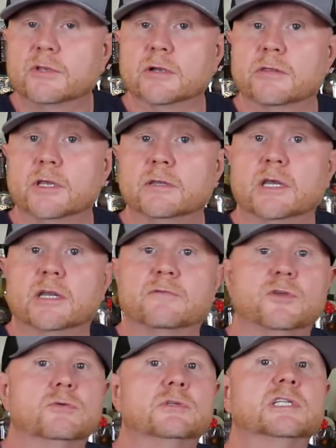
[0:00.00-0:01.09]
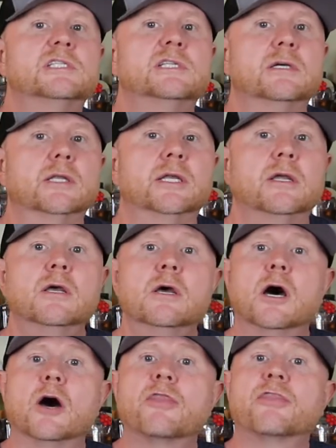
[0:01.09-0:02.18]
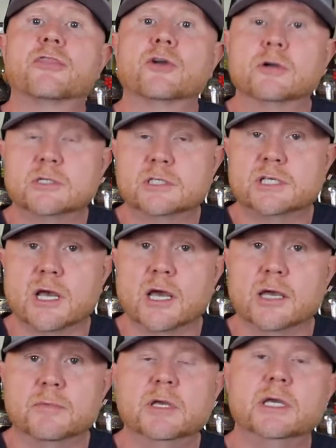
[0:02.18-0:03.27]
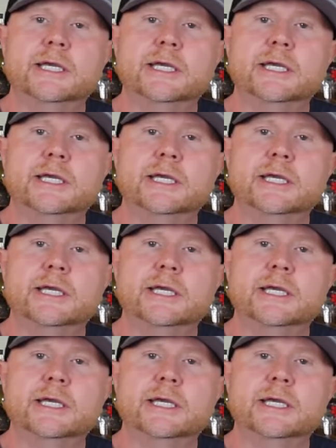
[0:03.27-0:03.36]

there think that if you distill it a 3rd time,